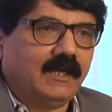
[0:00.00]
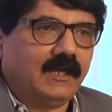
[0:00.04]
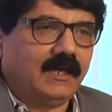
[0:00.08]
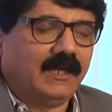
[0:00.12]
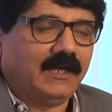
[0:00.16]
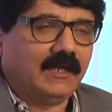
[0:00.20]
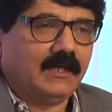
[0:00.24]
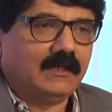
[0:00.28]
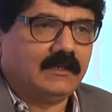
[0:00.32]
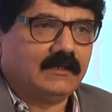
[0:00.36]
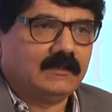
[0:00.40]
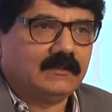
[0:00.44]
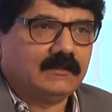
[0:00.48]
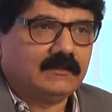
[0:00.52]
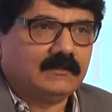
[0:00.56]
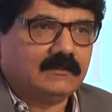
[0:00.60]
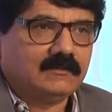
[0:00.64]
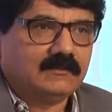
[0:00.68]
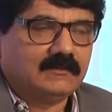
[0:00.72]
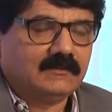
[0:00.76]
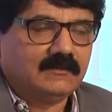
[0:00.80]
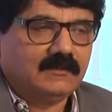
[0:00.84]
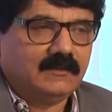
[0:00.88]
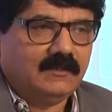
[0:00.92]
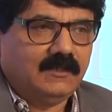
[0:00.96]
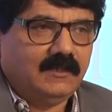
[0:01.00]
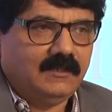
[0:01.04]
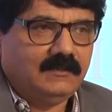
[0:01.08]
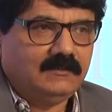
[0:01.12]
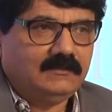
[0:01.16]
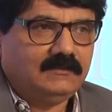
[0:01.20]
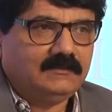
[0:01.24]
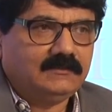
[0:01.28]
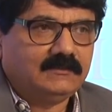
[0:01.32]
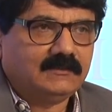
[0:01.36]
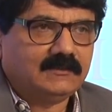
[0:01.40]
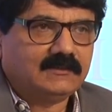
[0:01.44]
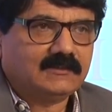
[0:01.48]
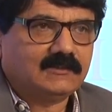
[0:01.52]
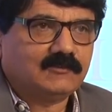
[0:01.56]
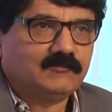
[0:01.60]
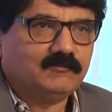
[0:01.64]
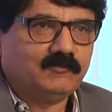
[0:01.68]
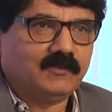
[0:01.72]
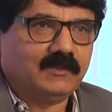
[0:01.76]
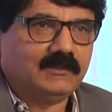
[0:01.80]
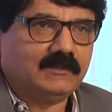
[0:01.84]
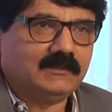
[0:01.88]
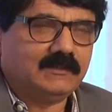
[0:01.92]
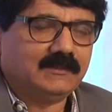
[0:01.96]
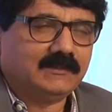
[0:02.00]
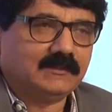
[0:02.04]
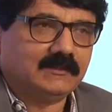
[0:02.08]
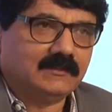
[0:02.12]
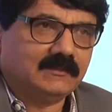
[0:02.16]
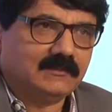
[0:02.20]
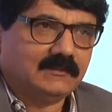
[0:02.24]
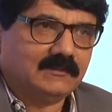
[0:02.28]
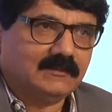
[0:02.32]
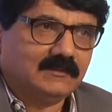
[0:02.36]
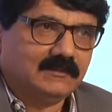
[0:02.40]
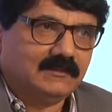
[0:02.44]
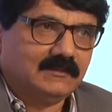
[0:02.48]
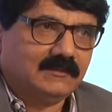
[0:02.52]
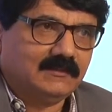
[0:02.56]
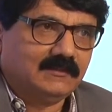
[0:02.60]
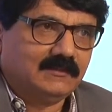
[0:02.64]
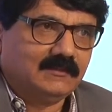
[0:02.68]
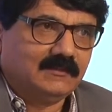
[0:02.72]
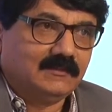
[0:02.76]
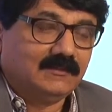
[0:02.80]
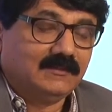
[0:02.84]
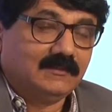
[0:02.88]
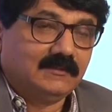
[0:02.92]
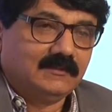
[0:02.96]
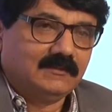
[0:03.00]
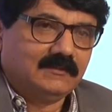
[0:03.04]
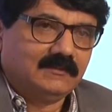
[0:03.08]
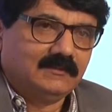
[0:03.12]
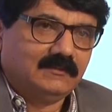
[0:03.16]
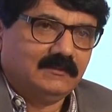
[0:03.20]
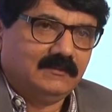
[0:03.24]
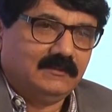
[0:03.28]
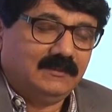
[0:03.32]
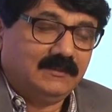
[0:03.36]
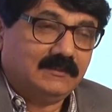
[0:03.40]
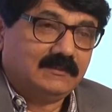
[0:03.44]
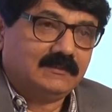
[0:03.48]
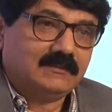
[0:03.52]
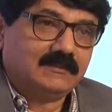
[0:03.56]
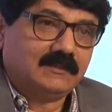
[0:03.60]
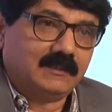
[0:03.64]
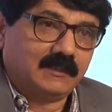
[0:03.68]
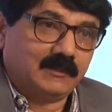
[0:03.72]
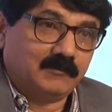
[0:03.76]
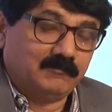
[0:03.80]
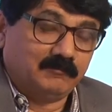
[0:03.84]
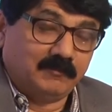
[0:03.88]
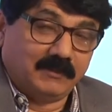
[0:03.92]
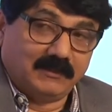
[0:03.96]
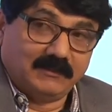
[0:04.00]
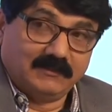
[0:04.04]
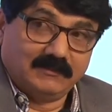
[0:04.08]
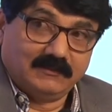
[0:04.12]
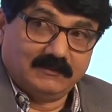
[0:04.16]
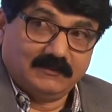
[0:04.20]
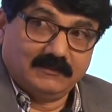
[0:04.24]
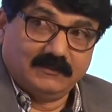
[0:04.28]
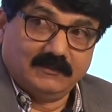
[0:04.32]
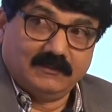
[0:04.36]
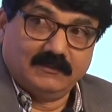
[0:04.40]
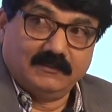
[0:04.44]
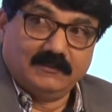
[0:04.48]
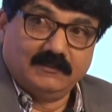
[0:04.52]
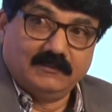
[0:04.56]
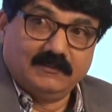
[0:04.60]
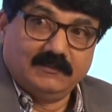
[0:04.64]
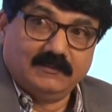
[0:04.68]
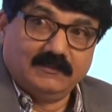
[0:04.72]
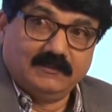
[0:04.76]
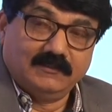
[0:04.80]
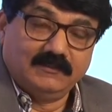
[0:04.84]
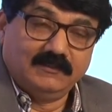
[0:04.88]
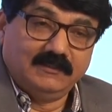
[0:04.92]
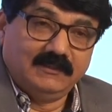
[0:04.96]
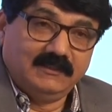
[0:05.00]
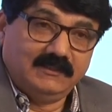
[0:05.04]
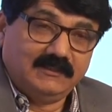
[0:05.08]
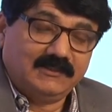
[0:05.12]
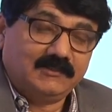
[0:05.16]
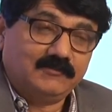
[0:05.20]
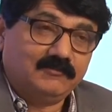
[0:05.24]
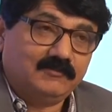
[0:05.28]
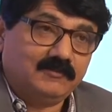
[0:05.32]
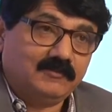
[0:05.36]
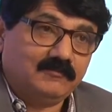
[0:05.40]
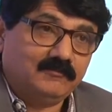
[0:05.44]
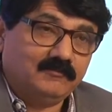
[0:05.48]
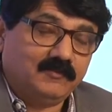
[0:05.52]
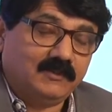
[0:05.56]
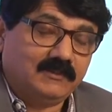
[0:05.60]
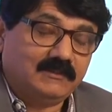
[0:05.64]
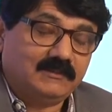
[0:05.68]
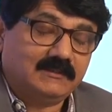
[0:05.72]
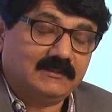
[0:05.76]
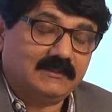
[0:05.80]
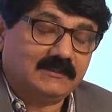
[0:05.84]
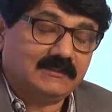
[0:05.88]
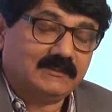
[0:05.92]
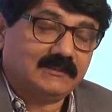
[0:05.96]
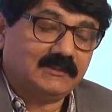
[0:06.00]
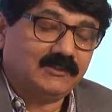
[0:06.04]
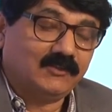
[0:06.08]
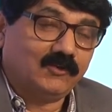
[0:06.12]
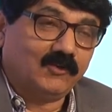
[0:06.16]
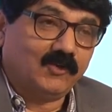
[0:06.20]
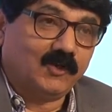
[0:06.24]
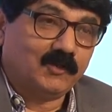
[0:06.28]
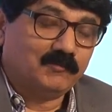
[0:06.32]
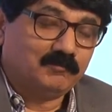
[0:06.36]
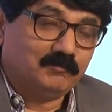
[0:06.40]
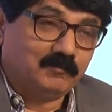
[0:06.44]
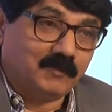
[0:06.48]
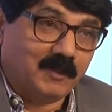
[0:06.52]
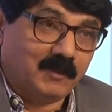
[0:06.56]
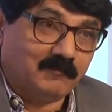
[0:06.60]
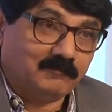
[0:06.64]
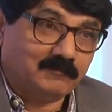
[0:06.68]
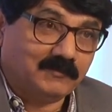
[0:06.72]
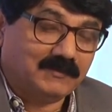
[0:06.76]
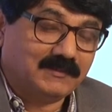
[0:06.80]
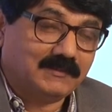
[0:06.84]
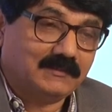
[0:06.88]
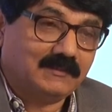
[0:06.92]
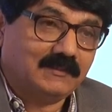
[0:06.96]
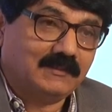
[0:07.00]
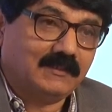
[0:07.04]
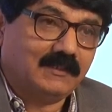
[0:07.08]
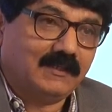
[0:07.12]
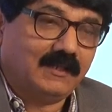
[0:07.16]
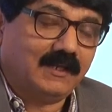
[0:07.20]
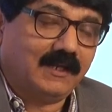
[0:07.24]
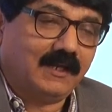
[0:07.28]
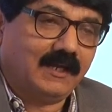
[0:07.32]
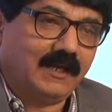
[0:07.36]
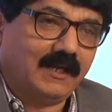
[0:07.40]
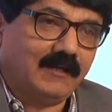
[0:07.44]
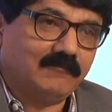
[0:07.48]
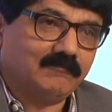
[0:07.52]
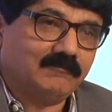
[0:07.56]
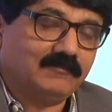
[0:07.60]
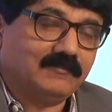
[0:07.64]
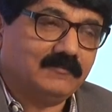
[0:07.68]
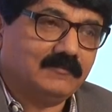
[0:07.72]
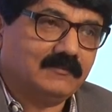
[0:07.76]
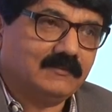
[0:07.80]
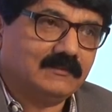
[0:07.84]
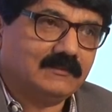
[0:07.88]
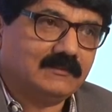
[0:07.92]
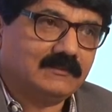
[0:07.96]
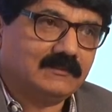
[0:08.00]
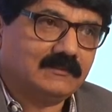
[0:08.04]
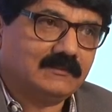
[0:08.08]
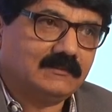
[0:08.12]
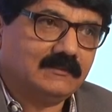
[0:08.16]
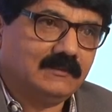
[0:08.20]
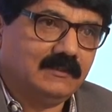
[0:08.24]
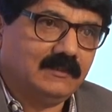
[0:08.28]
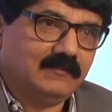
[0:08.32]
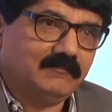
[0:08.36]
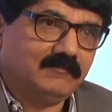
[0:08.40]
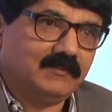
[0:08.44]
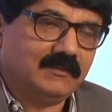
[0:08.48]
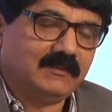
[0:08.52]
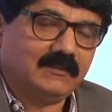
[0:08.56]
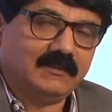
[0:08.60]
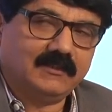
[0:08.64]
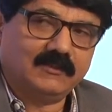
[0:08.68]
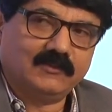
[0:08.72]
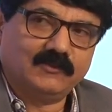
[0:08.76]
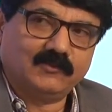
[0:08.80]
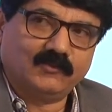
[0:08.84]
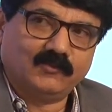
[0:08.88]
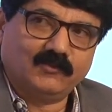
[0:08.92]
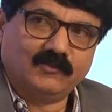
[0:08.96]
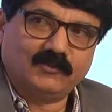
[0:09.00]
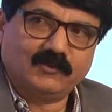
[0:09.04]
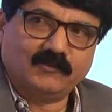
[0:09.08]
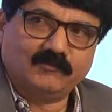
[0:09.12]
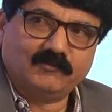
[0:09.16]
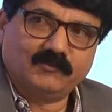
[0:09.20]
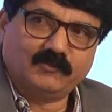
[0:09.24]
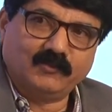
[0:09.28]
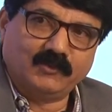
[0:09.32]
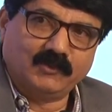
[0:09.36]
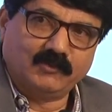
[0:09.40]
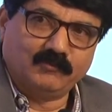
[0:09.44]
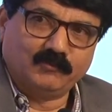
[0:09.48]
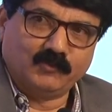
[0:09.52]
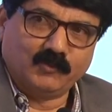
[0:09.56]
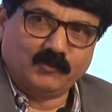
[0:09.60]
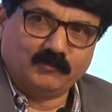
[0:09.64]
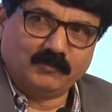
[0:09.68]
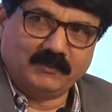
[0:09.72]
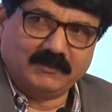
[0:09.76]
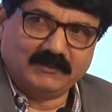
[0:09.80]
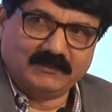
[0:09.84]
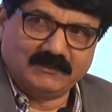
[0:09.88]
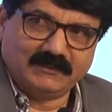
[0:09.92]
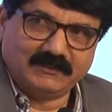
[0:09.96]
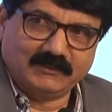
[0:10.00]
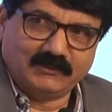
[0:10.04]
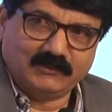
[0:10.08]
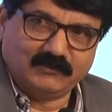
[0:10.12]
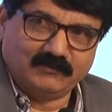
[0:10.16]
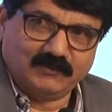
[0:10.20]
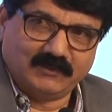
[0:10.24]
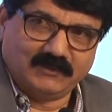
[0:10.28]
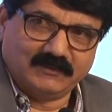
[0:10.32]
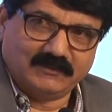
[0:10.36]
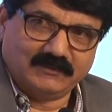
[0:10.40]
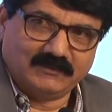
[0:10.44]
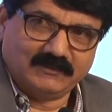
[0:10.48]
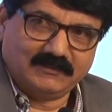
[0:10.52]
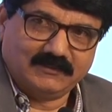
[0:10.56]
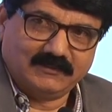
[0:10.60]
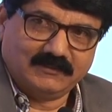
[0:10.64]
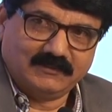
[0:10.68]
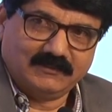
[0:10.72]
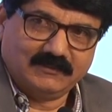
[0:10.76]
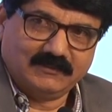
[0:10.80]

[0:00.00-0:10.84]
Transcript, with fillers: And in just one year, this segment, these 160 odd pumps have given a growth of 24% to us.